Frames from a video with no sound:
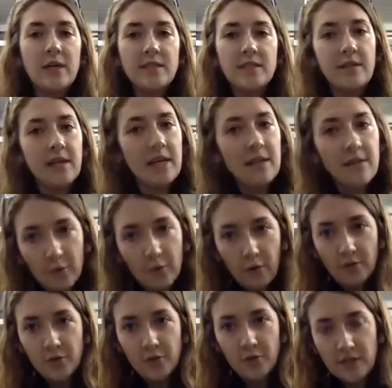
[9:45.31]
wasted in the
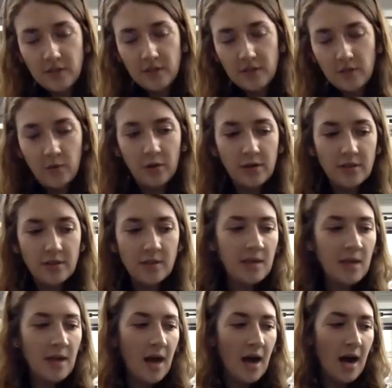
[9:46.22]
grocery
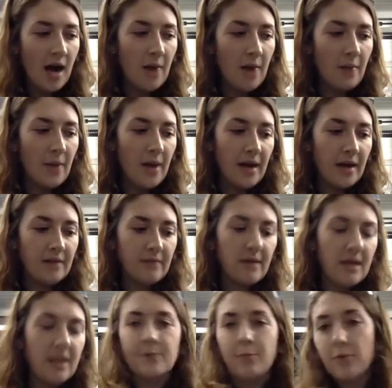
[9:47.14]
stores by
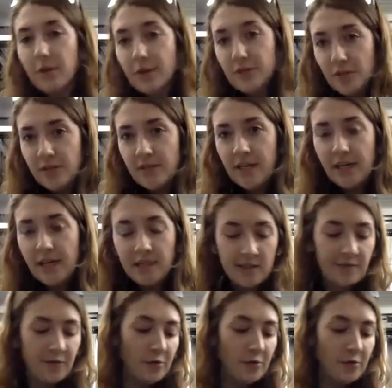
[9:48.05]
expiration dates.